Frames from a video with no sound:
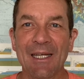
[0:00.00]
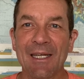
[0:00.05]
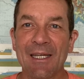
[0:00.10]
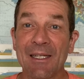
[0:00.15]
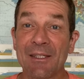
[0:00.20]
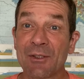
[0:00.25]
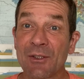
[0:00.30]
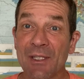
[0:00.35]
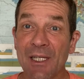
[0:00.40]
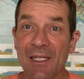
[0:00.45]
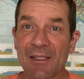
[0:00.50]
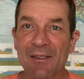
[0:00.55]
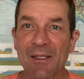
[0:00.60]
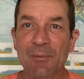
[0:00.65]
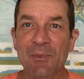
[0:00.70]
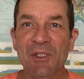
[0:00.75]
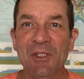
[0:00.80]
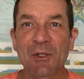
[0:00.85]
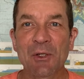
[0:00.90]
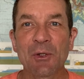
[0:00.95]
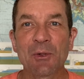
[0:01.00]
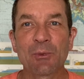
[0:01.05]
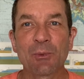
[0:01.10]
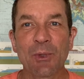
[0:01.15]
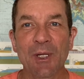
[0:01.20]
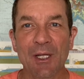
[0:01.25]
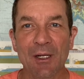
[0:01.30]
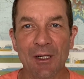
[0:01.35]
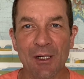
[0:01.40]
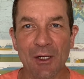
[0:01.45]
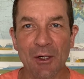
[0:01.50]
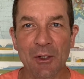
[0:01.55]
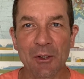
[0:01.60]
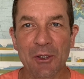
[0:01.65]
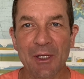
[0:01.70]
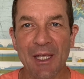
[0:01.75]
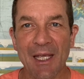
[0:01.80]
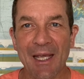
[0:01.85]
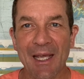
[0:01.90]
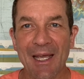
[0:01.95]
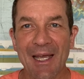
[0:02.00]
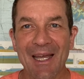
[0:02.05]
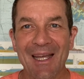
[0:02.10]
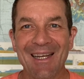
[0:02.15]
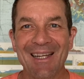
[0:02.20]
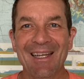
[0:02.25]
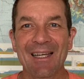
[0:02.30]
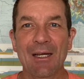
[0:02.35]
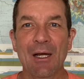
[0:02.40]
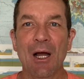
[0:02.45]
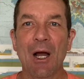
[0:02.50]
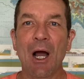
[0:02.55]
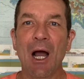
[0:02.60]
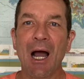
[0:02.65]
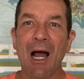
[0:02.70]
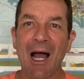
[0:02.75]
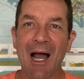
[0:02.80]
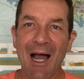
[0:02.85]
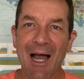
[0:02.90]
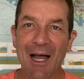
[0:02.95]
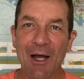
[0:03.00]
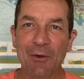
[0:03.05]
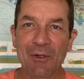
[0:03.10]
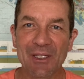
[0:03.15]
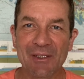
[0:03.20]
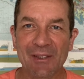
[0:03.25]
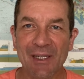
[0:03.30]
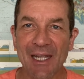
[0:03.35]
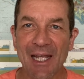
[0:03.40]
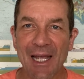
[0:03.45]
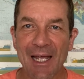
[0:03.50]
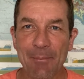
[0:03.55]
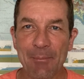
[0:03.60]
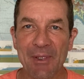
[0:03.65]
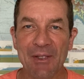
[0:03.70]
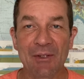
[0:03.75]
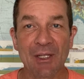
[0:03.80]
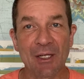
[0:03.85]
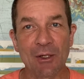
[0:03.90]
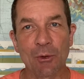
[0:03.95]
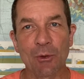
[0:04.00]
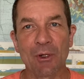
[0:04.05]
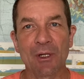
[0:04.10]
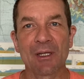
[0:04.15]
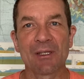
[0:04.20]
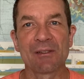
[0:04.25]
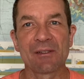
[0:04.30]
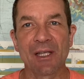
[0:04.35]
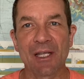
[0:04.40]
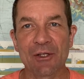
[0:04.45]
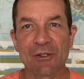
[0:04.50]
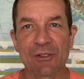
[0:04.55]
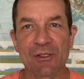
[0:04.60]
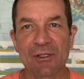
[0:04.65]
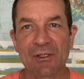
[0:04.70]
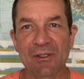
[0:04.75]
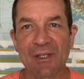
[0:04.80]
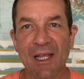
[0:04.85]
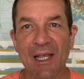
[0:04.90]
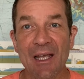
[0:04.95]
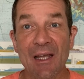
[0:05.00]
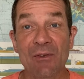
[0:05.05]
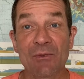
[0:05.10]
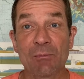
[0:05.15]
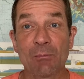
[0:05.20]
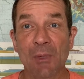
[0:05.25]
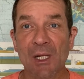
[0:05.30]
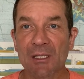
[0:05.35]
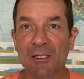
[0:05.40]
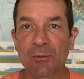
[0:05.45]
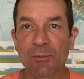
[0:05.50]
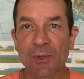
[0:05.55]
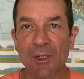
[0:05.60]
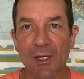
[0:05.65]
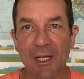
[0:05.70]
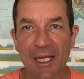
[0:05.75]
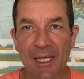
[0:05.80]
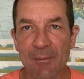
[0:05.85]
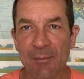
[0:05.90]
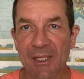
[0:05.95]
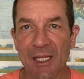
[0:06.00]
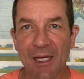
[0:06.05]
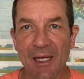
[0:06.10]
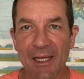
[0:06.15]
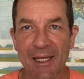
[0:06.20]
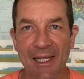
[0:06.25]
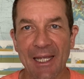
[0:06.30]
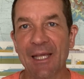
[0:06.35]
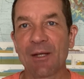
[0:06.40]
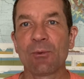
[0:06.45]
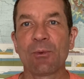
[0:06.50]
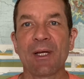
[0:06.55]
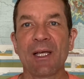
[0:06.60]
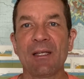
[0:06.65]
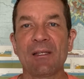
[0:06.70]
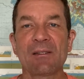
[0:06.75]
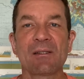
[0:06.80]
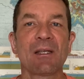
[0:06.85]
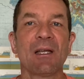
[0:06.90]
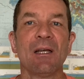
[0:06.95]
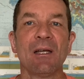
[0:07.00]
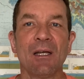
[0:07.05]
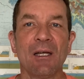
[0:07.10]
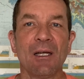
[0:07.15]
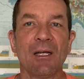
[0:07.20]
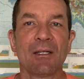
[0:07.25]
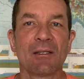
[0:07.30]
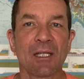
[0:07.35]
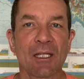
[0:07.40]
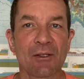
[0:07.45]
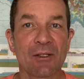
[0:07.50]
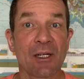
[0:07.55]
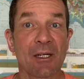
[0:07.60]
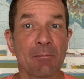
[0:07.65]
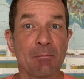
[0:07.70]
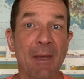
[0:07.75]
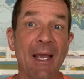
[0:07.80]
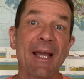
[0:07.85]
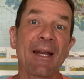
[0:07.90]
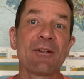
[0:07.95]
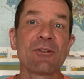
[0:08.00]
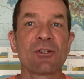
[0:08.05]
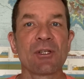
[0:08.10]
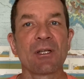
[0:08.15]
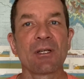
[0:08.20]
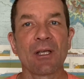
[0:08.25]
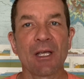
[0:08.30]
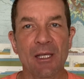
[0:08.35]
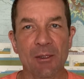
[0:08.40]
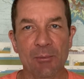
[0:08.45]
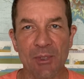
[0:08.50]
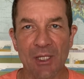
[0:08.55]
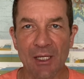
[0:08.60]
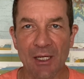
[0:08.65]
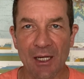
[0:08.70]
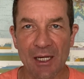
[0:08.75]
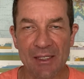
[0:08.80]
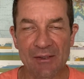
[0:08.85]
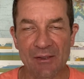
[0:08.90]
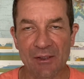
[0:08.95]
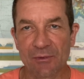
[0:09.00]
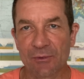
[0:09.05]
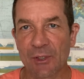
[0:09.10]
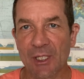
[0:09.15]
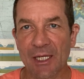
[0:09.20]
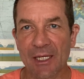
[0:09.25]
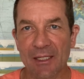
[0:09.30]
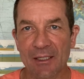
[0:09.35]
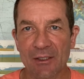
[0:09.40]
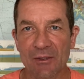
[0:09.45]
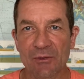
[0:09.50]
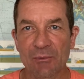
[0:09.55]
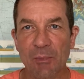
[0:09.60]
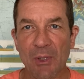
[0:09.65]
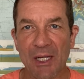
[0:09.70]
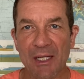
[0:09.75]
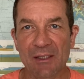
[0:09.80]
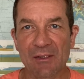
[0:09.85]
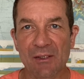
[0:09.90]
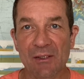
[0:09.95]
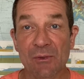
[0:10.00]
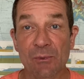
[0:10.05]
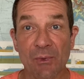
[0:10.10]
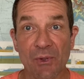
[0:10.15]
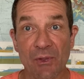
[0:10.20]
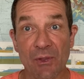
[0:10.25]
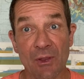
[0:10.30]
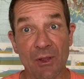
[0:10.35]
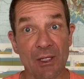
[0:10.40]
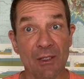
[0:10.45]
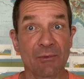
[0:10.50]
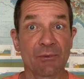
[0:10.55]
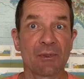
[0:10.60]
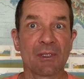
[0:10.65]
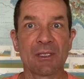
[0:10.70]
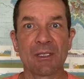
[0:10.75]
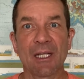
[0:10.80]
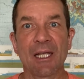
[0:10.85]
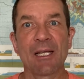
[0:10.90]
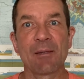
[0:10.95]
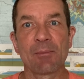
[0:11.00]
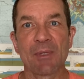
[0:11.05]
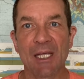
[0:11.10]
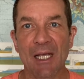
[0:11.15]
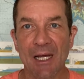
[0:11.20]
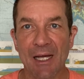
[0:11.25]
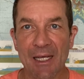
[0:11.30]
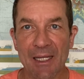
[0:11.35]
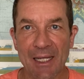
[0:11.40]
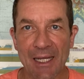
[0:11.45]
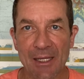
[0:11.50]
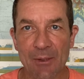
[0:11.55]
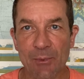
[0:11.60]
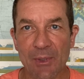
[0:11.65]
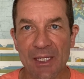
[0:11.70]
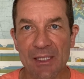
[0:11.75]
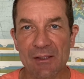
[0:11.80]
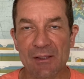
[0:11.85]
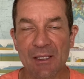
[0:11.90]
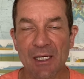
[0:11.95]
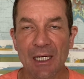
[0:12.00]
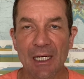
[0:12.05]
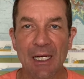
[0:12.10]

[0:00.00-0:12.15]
In today's episode, we'll look at how does it happen that organizations have multiple API gateways, that they're managing APIs in a variety of places with different API gateways.